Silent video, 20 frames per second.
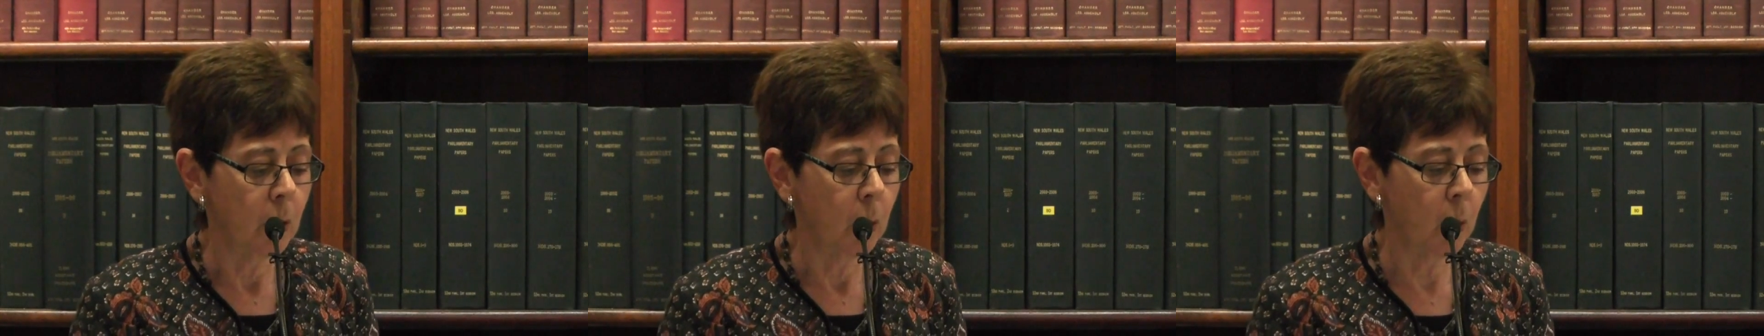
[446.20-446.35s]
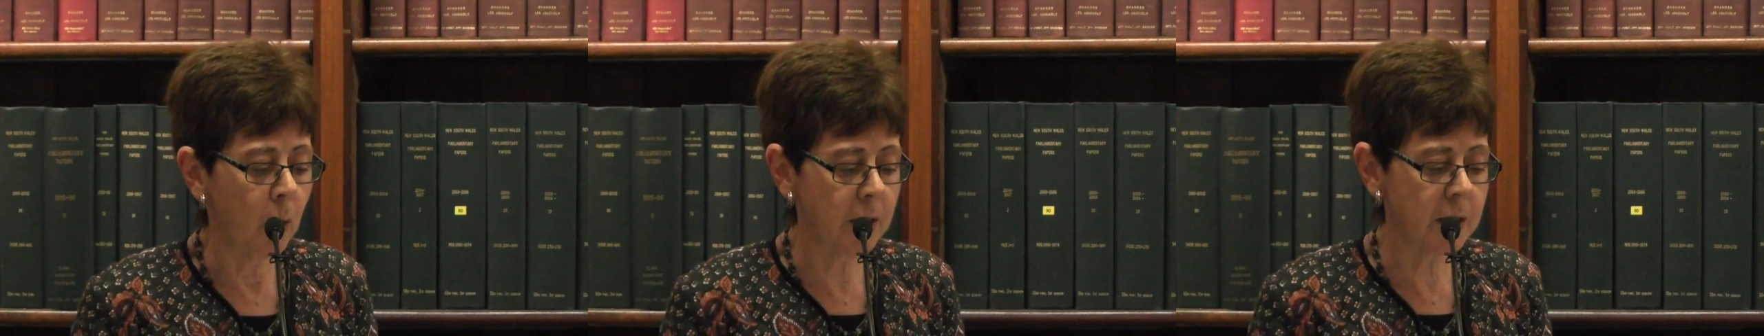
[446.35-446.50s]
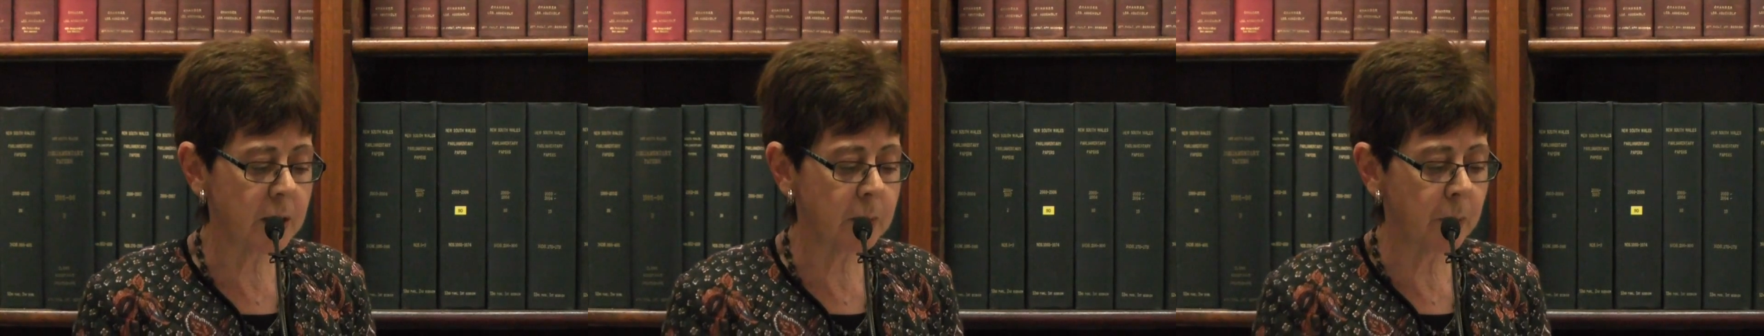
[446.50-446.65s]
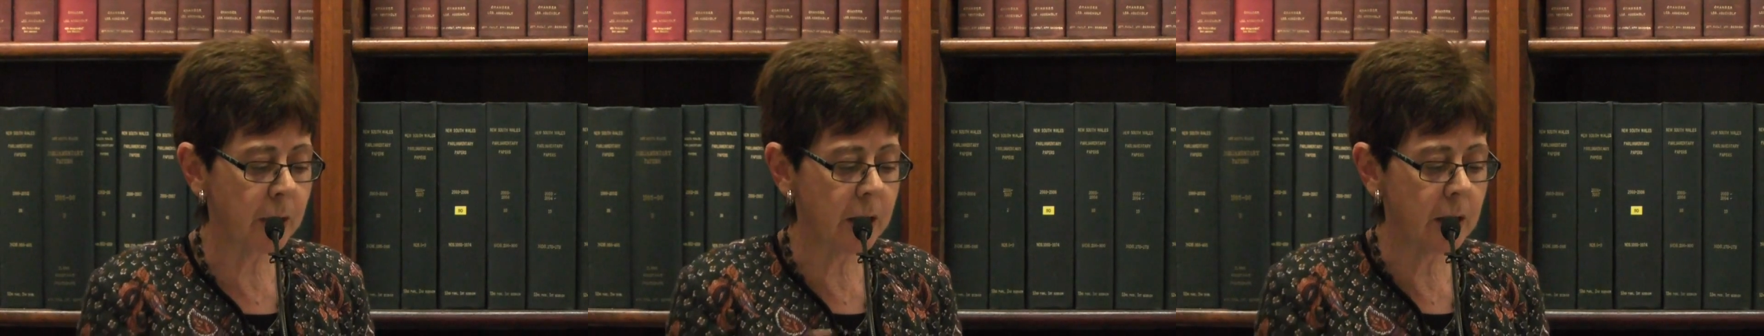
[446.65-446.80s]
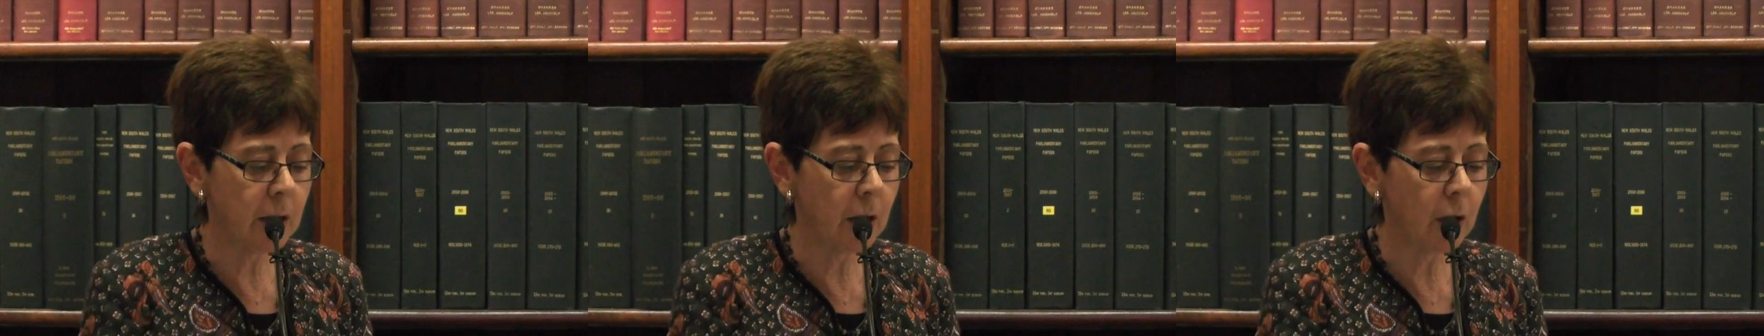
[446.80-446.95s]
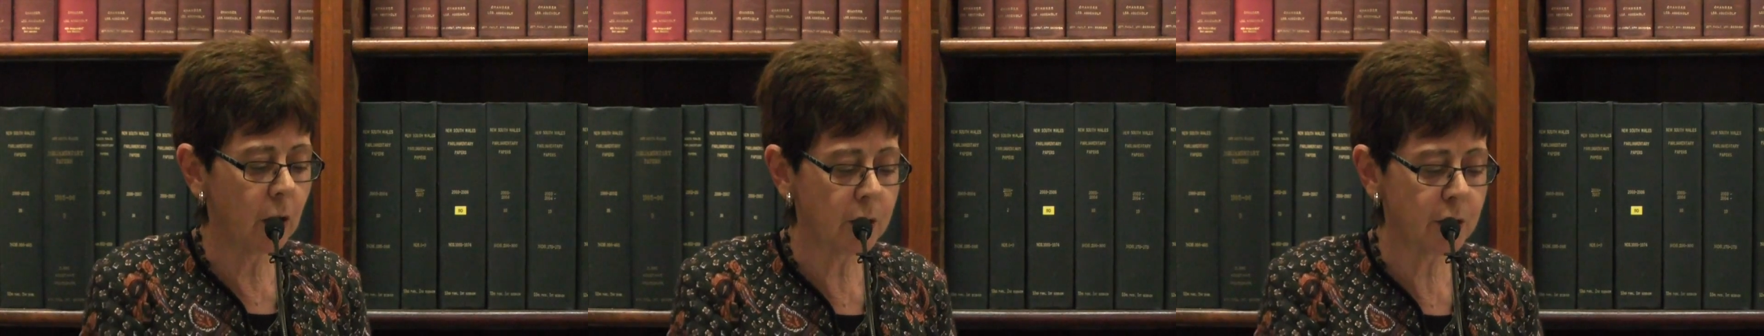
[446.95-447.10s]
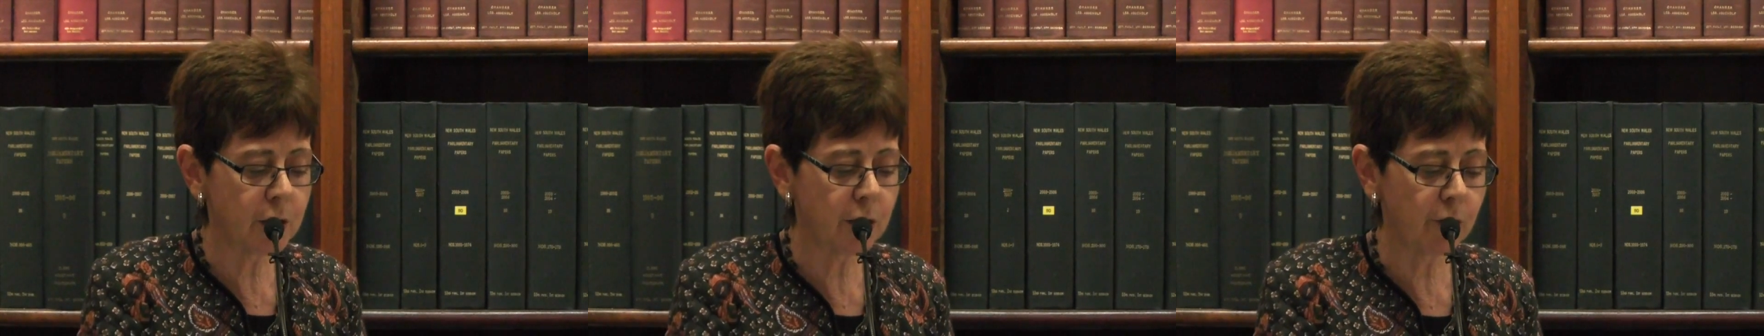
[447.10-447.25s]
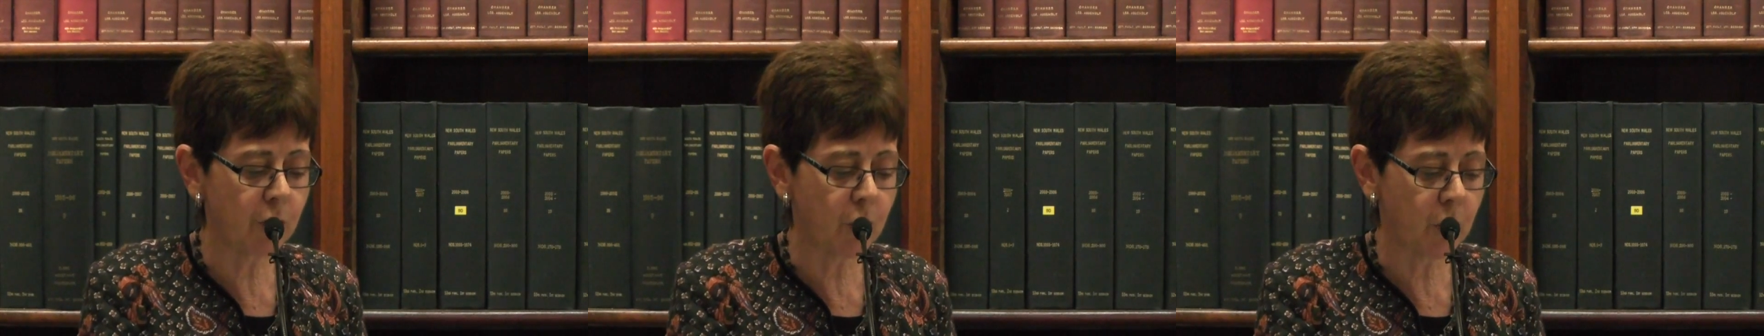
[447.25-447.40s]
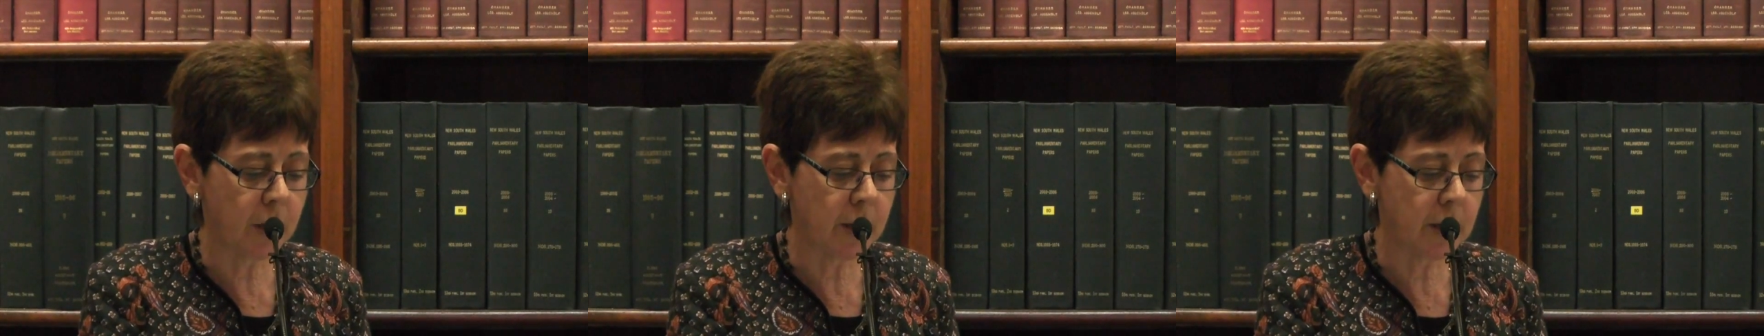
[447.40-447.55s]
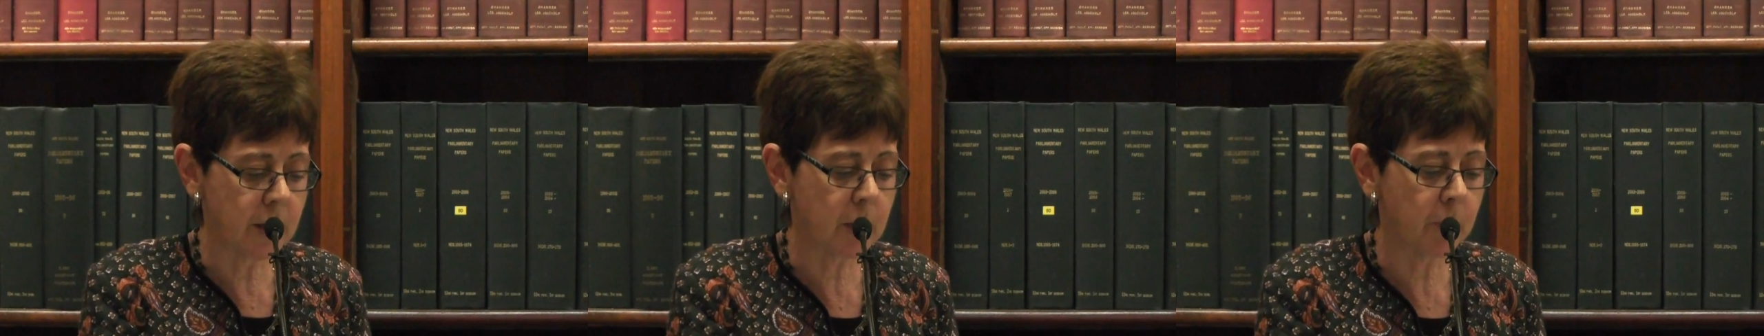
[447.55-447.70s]
What has been the loss of
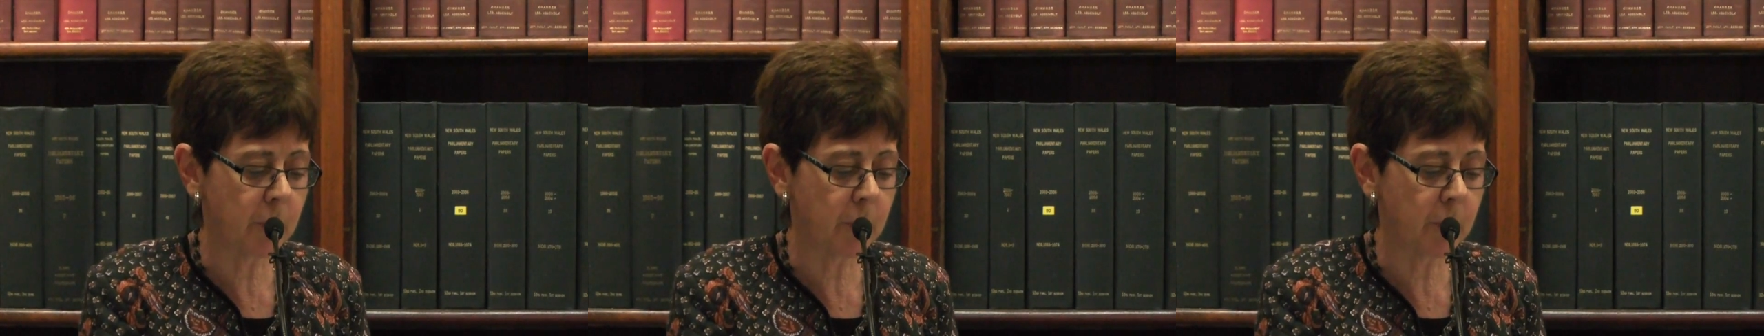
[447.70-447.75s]
green